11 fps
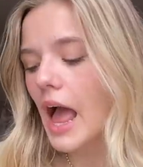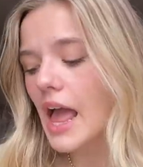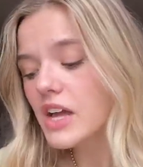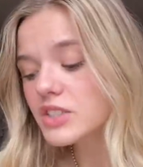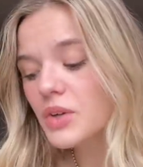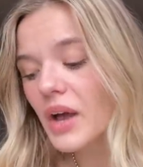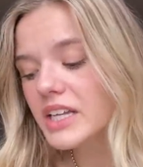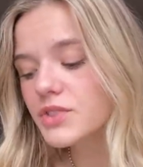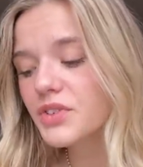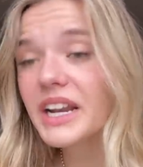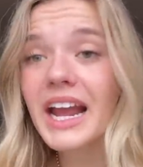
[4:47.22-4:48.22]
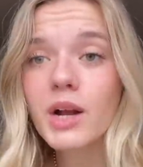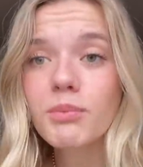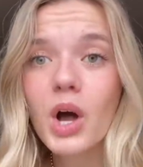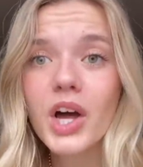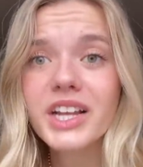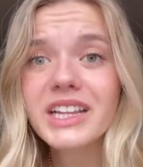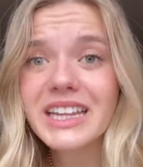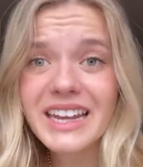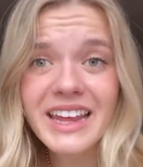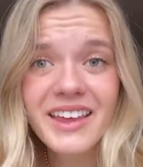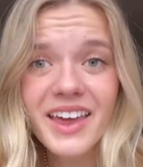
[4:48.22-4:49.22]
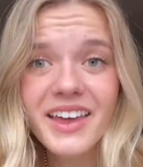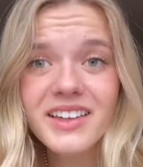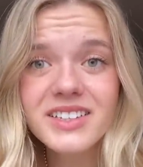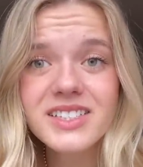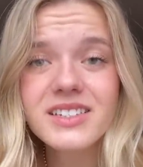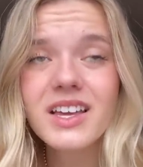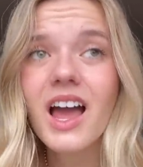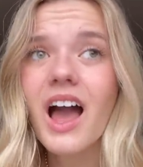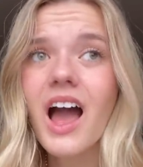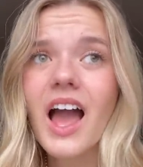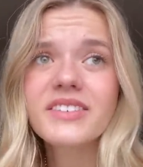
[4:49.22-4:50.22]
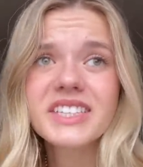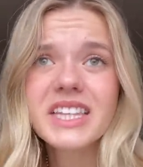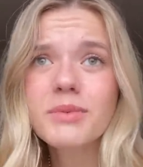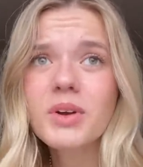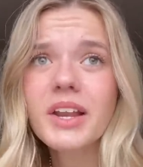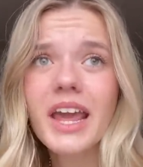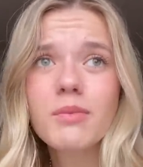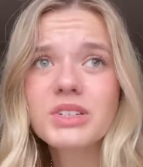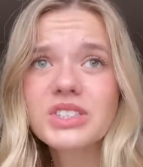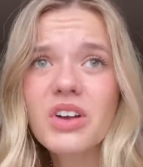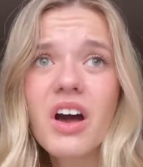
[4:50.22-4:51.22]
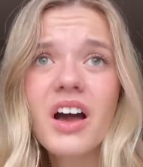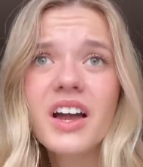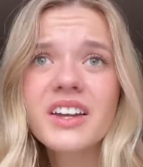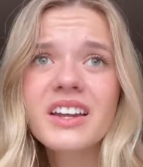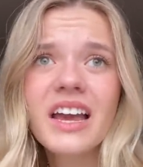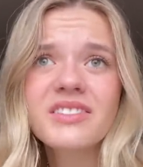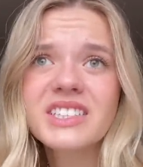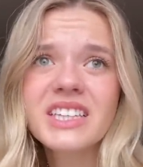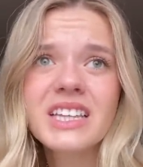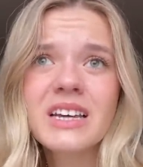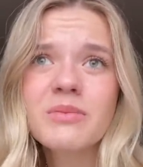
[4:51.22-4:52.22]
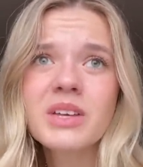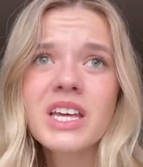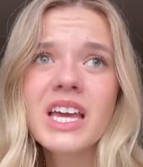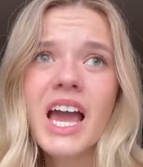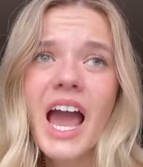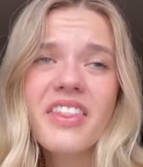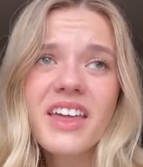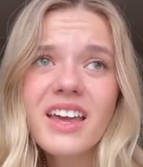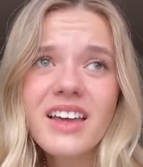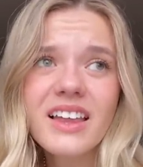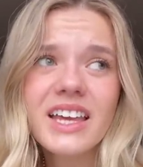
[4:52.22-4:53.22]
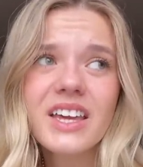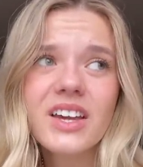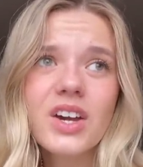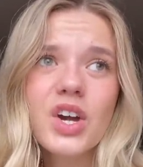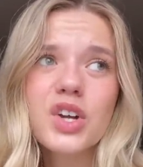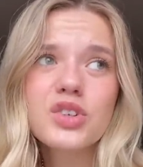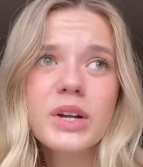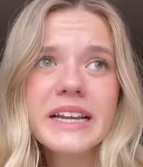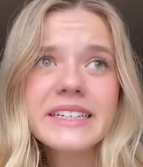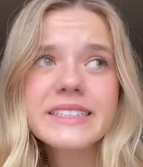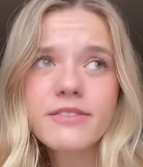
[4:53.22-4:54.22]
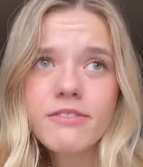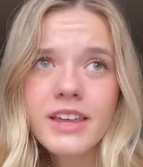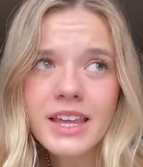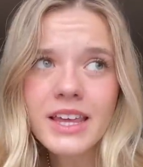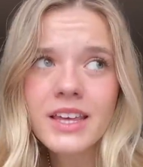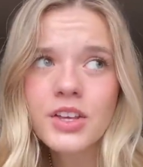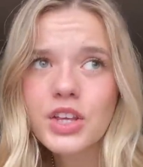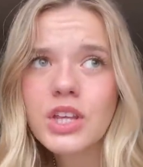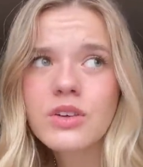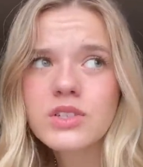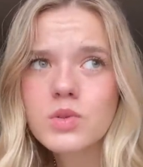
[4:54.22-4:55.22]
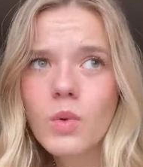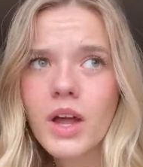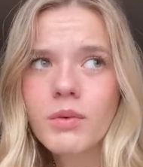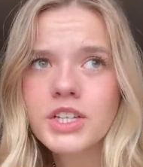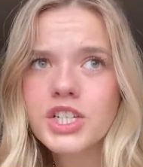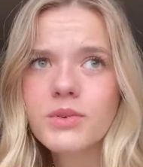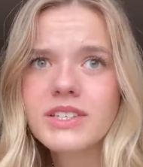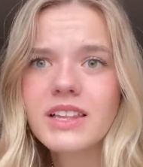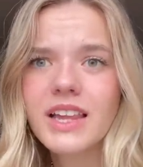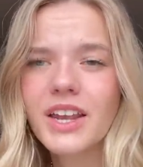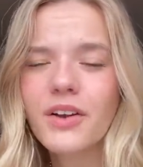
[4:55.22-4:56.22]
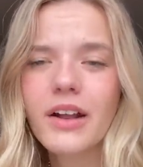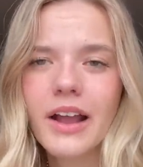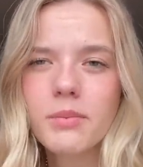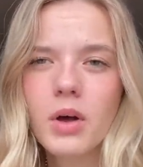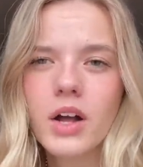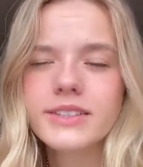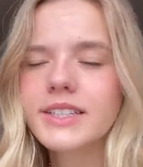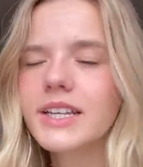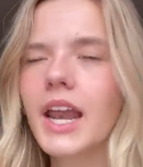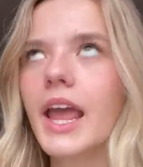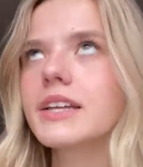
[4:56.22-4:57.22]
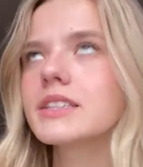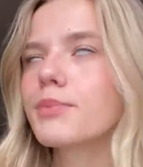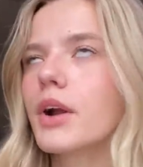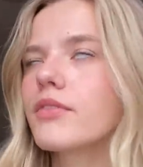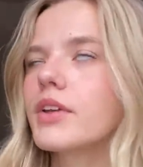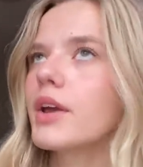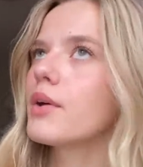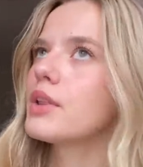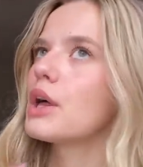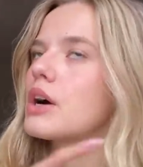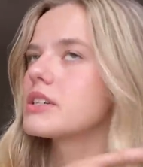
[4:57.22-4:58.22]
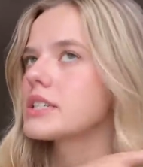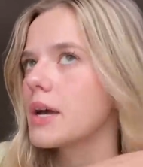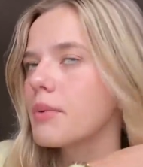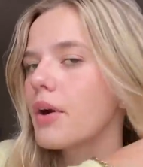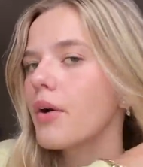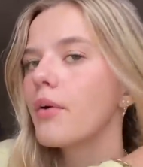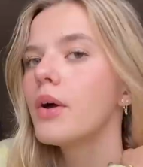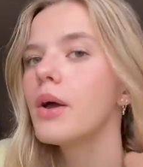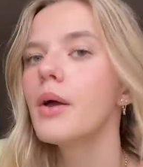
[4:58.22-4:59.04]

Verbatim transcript: I also asked for an AirPod cleaning kit. I've seen them on Amazon. I've seen them, I think like Grace V used one when she was cleaning her AirPods in an ASMR video a long time ago.